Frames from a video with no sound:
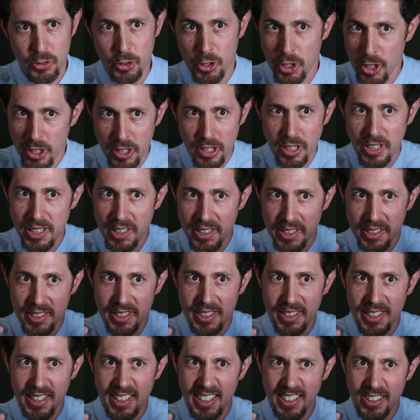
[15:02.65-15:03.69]
there
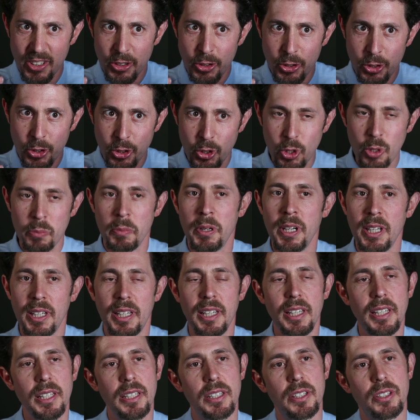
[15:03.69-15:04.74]
is so many
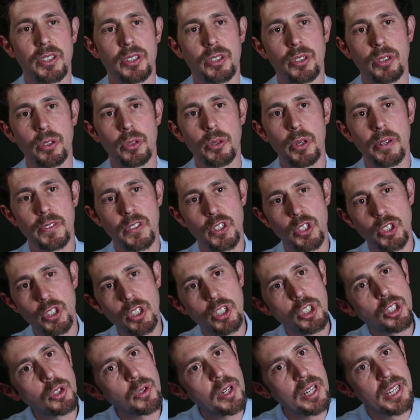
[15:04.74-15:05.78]
kids who have
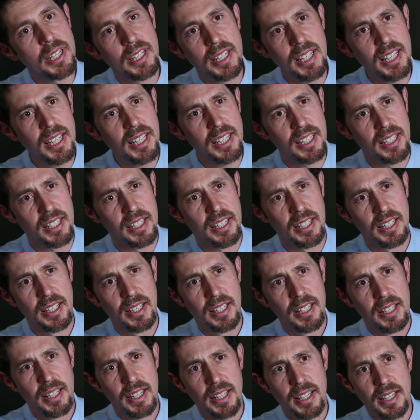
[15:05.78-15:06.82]
such great need.
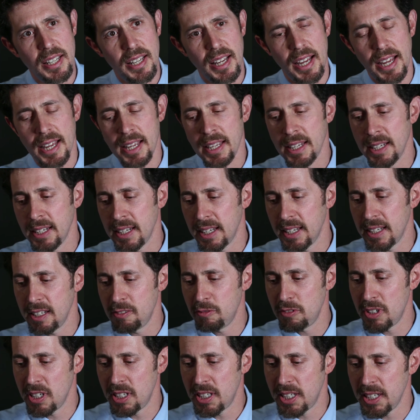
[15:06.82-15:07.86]
And
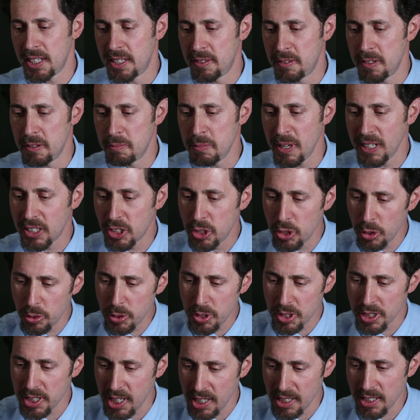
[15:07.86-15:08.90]
it makes no
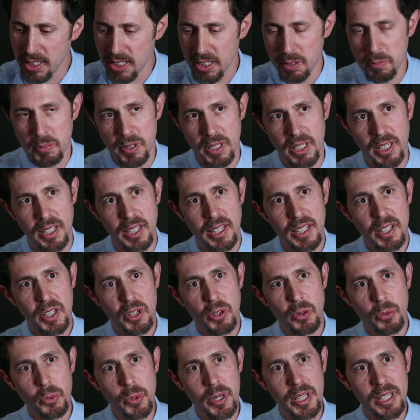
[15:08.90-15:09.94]
sense to me
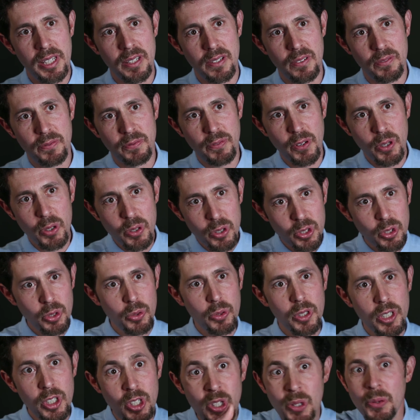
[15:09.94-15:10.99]
when folks
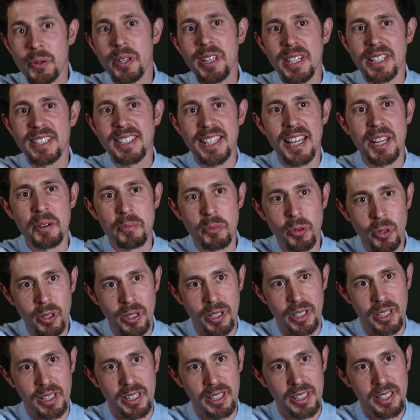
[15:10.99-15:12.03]
who are doing the same
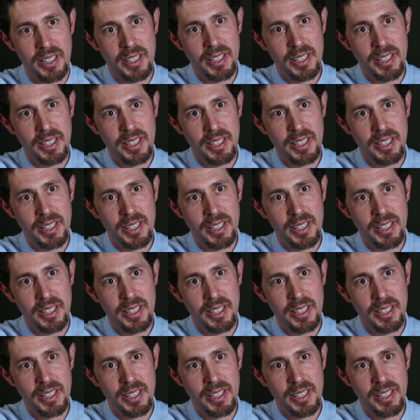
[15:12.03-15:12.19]
work